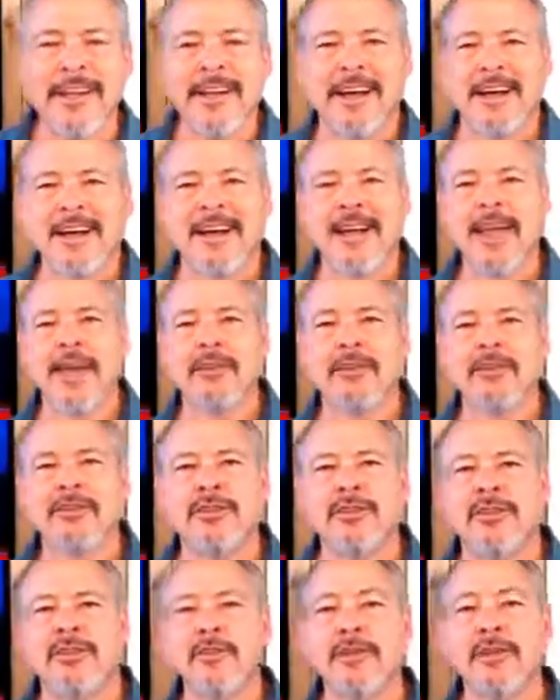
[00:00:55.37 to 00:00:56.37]
And you
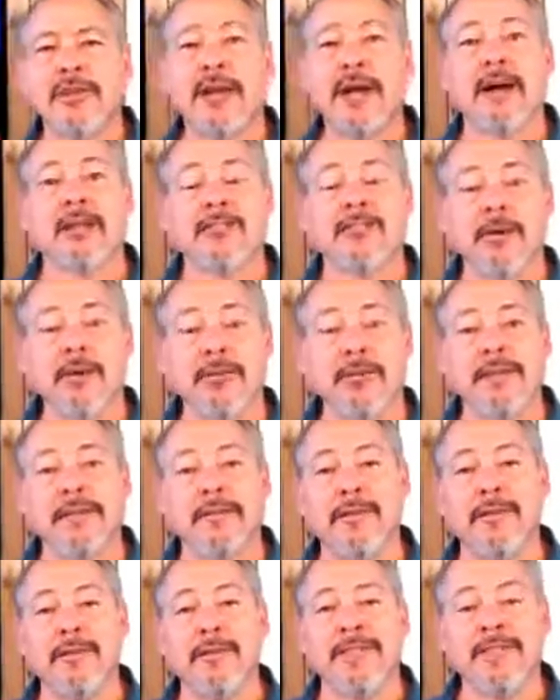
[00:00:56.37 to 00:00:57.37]
just tune it out. So
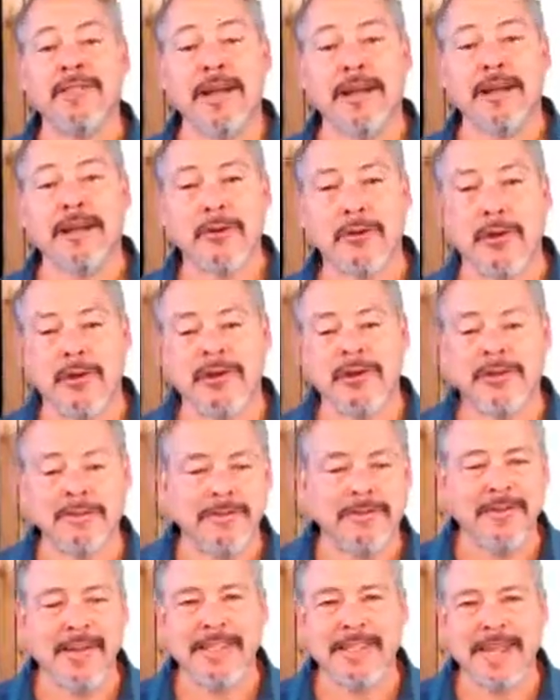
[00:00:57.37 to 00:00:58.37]
if you've decided to watch,
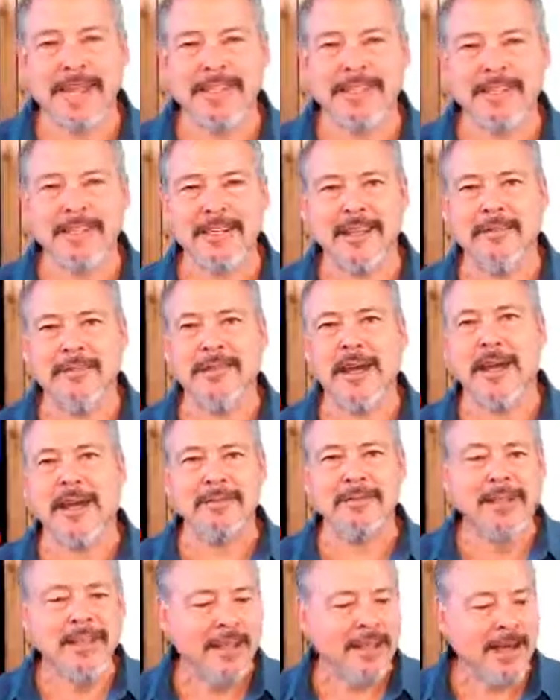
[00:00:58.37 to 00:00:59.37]
fantastic. If
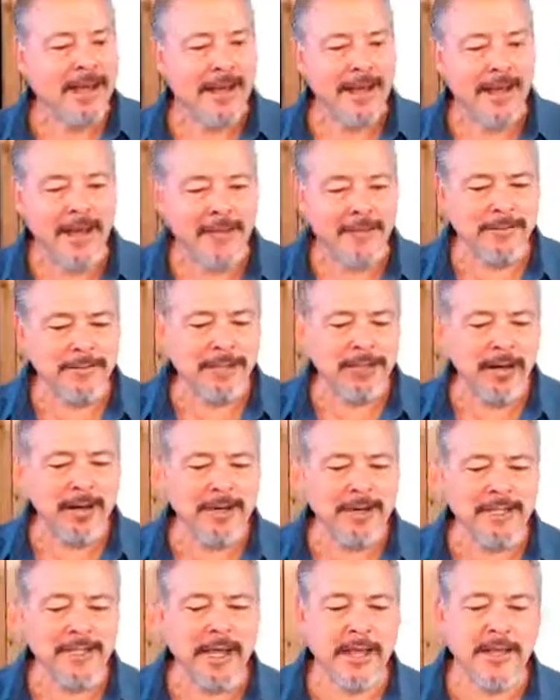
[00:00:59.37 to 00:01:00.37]
not, I'm
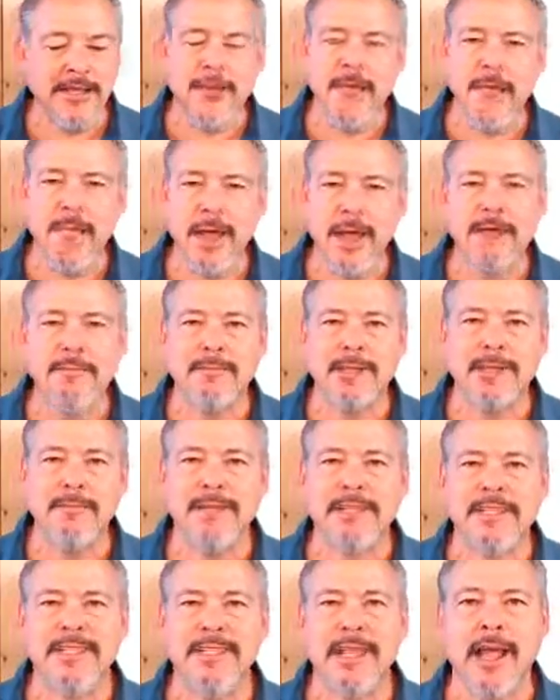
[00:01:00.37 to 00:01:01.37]
sorry to say that you may be
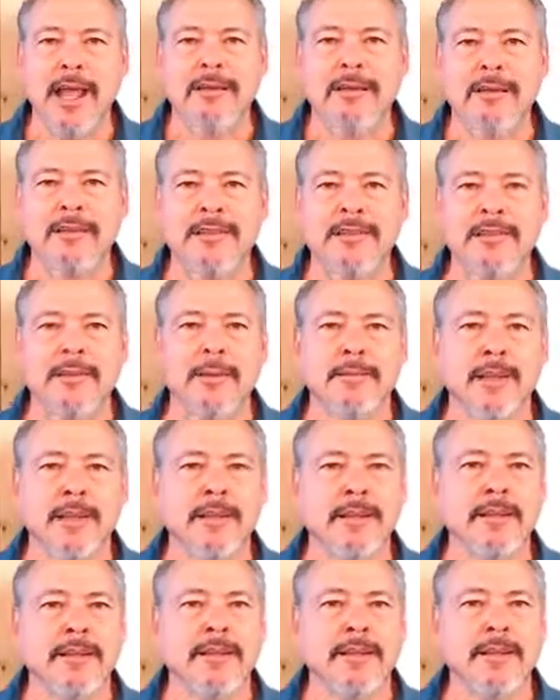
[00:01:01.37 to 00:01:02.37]
missing out on
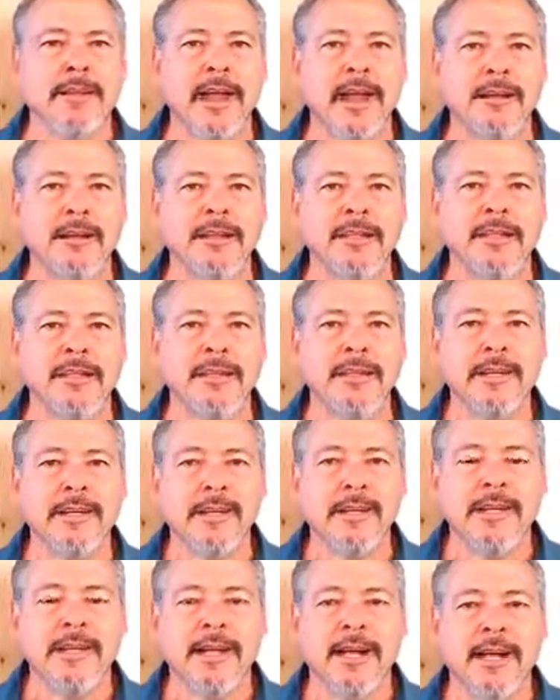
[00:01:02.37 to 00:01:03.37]
something that could actually
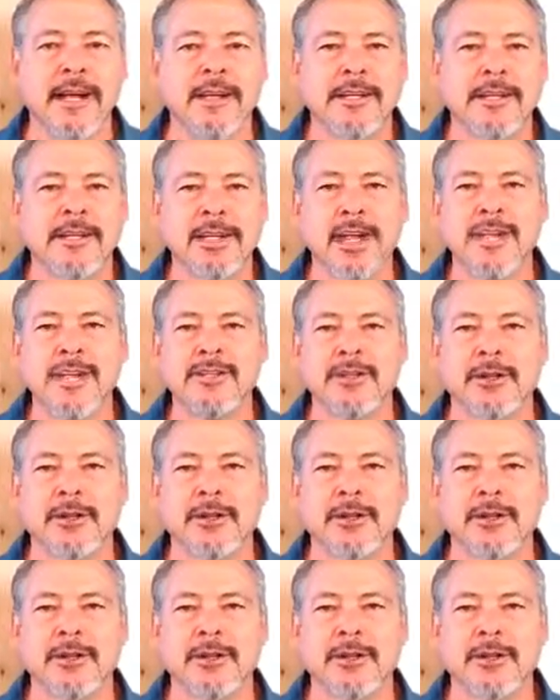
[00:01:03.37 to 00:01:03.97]
change